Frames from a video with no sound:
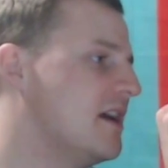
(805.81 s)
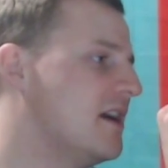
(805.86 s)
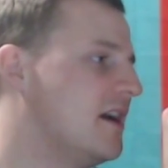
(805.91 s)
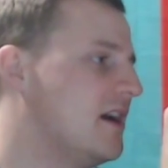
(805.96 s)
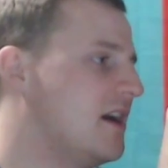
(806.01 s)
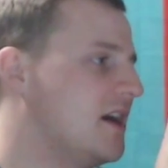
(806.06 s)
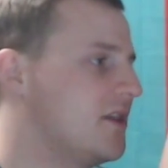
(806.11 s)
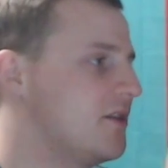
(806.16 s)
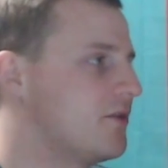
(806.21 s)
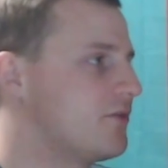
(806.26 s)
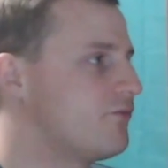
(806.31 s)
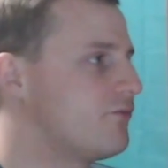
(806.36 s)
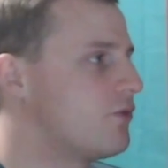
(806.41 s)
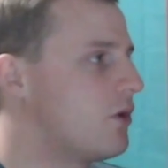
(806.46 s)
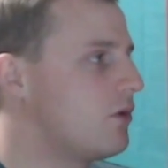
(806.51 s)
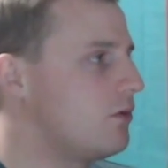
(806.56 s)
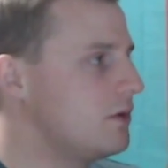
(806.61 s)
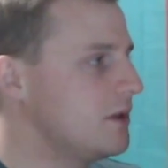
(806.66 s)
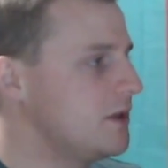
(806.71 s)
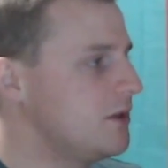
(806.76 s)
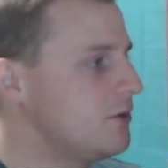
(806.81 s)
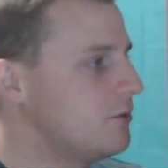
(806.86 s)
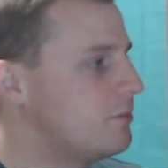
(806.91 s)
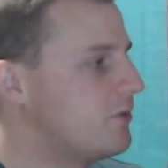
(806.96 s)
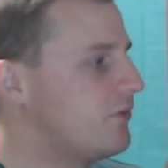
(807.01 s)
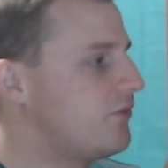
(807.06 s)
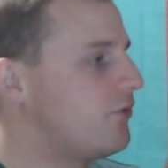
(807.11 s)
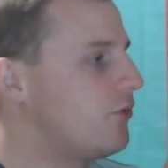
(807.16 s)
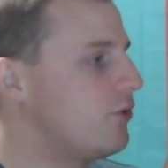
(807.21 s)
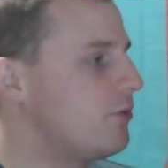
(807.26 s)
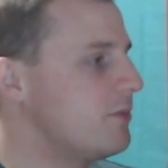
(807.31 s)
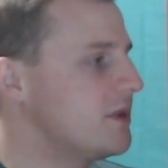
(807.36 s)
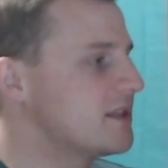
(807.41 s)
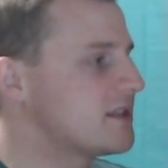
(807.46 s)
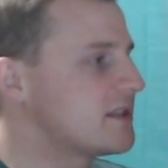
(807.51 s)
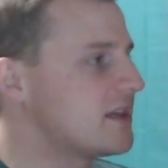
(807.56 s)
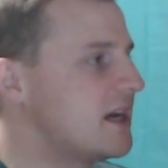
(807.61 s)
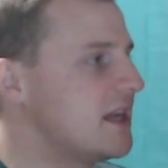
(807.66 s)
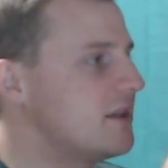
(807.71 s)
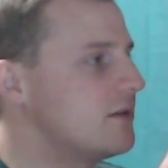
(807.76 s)
The role that you'll perform
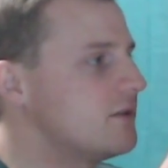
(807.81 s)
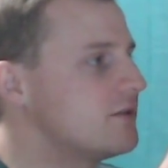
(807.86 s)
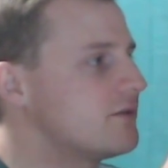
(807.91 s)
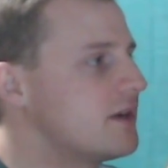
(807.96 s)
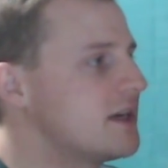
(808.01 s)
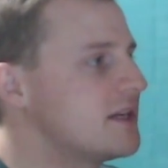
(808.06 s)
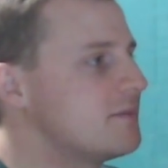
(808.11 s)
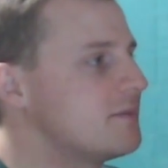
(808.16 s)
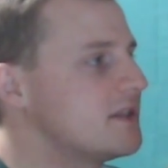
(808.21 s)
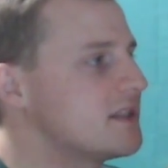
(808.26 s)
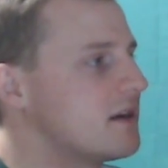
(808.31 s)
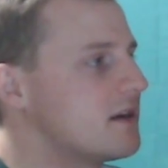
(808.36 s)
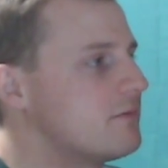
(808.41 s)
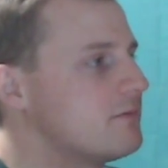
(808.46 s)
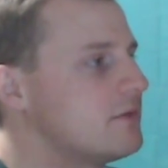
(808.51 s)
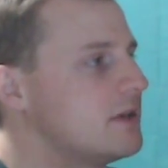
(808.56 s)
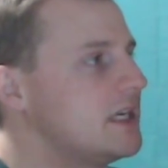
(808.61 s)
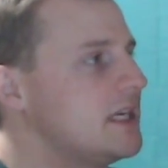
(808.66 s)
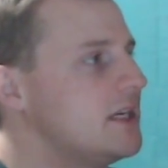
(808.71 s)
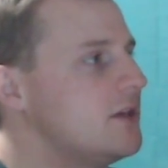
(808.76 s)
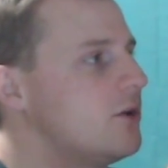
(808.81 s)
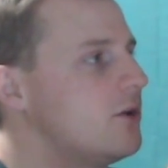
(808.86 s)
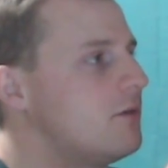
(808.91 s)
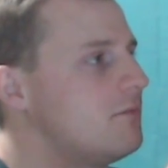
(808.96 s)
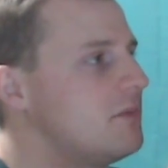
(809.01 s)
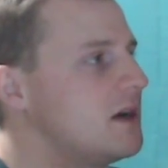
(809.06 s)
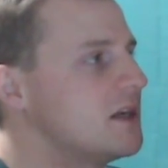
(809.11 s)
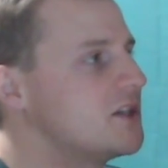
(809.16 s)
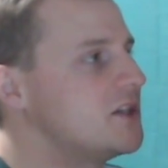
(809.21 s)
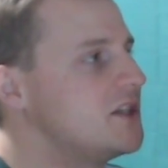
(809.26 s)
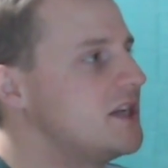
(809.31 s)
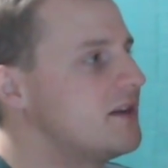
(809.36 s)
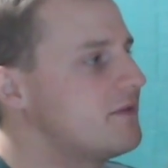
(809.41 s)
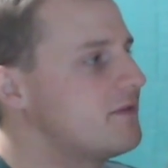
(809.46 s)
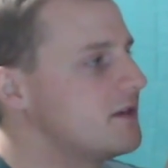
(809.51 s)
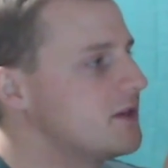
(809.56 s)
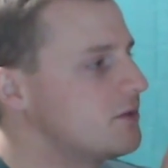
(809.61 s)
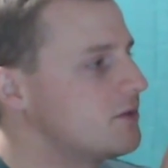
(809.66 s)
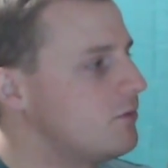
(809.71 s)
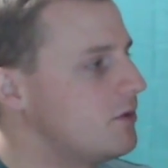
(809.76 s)
inside those regiments are really not much
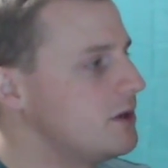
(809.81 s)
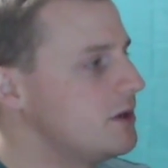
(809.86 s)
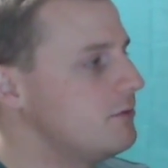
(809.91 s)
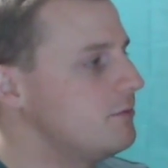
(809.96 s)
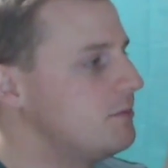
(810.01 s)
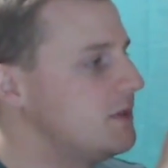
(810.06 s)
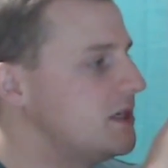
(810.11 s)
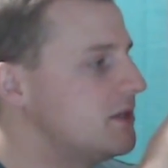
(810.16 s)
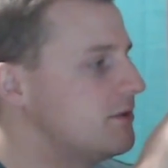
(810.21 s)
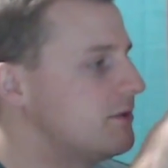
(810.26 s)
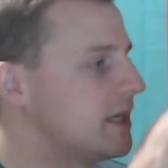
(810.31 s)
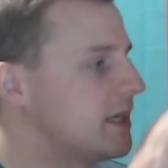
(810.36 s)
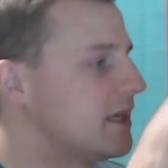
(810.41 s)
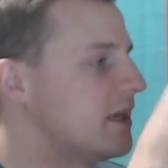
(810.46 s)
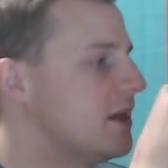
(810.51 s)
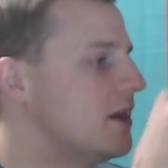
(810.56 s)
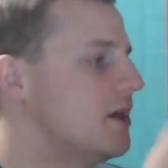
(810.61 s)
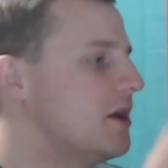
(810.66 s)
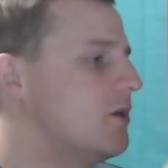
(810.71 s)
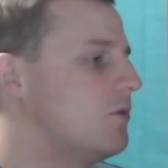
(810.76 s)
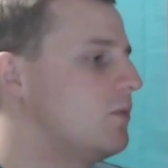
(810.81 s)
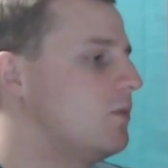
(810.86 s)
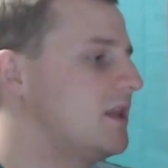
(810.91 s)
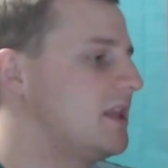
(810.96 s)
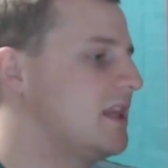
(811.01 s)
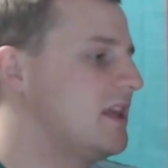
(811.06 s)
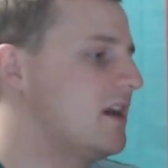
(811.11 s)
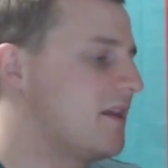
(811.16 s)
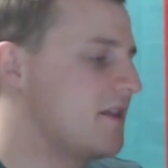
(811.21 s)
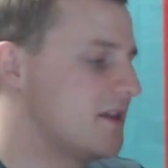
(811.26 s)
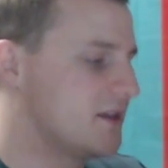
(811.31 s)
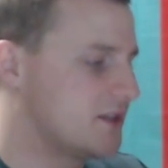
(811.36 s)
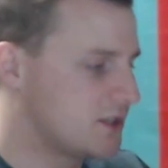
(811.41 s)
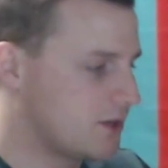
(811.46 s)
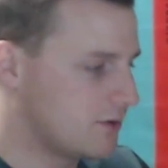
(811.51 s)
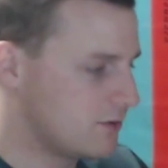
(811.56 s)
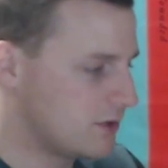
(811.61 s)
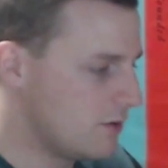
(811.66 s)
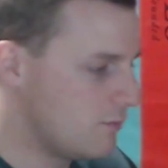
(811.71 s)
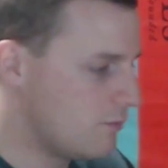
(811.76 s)
different to what you would be doing with the others.
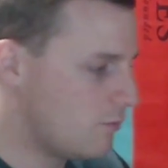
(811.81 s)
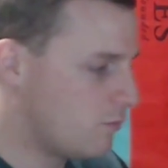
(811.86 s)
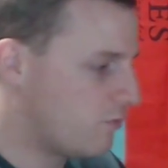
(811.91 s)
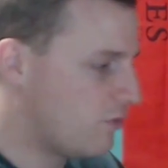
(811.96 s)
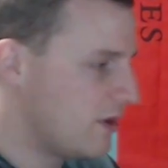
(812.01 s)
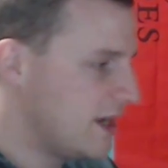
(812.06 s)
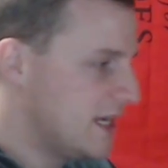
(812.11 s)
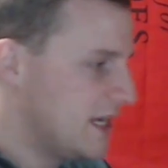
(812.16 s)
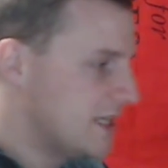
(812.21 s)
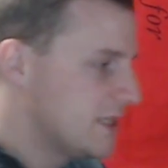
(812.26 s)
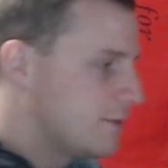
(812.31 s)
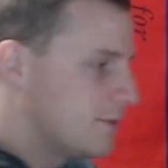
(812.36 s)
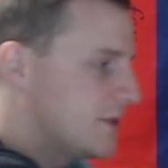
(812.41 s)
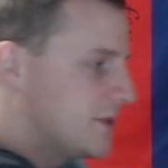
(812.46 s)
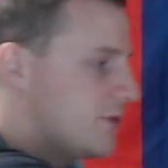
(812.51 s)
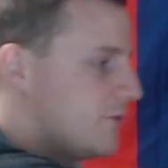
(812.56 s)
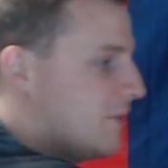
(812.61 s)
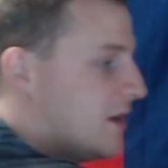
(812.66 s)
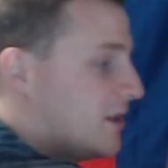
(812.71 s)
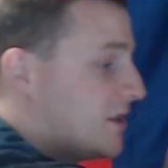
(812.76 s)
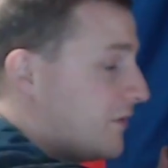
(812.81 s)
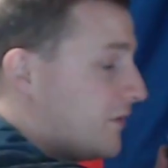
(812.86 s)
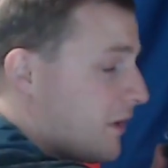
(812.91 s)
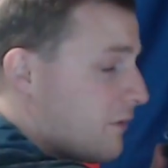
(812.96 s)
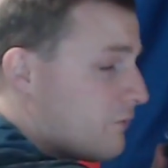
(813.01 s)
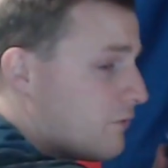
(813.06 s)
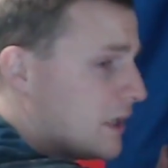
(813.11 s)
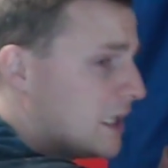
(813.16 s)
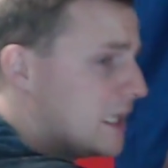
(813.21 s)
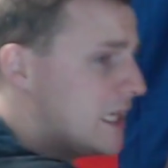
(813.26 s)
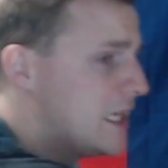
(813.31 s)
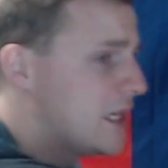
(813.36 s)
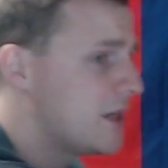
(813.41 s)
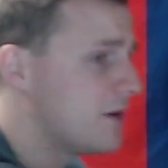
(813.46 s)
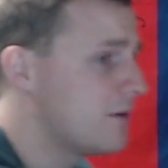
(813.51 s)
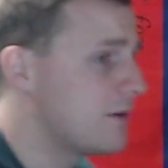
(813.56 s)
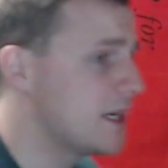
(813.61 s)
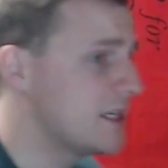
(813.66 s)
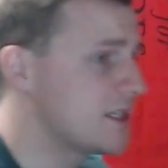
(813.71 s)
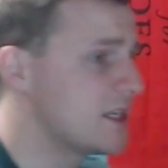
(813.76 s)
So don't read into it too much. If you're really
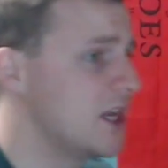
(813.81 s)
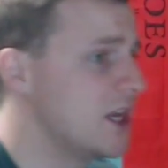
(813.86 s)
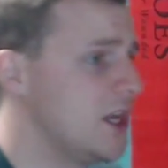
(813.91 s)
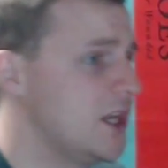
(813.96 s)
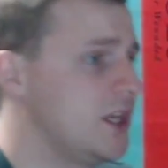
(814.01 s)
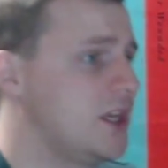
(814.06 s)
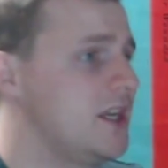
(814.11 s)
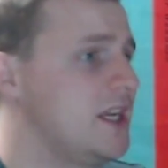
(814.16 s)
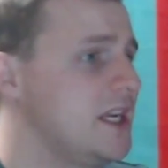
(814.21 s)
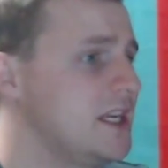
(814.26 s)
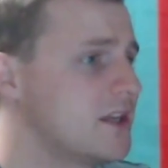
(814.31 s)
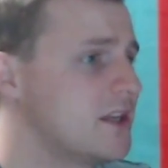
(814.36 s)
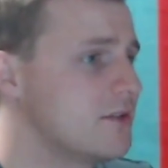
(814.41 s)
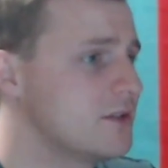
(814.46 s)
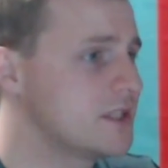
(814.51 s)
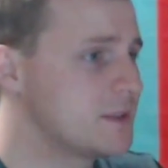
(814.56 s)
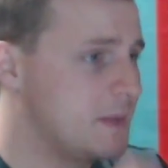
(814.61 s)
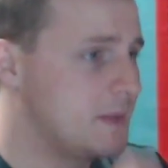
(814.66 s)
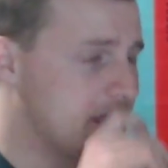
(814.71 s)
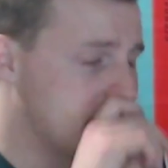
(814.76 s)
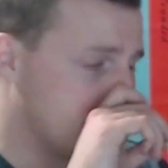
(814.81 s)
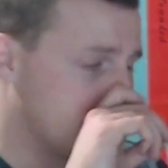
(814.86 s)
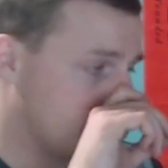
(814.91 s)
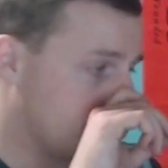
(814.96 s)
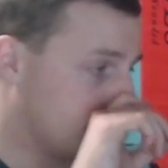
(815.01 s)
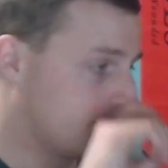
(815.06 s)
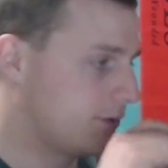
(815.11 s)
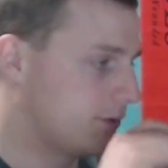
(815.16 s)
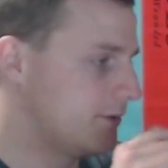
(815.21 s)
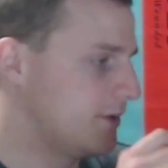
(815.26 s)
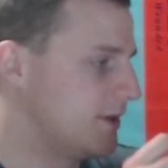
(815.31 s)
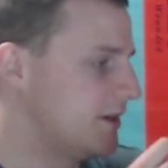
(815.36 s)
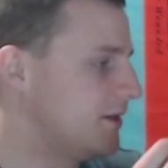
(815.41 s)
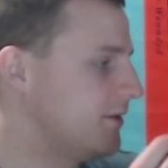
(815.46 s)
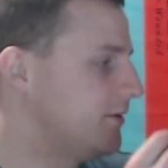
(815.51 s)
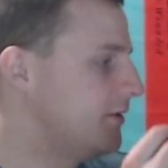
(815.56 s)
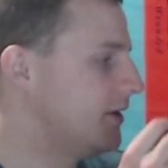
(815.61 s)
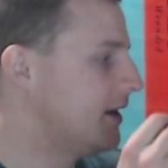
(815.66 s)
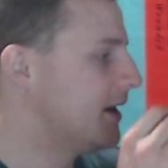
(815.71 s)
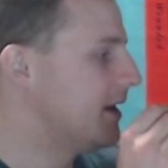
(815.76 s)
curious, you need to go and speak to a recruiter,
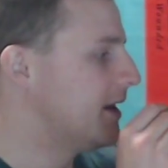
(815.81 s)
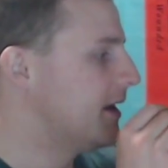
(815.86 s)
dude.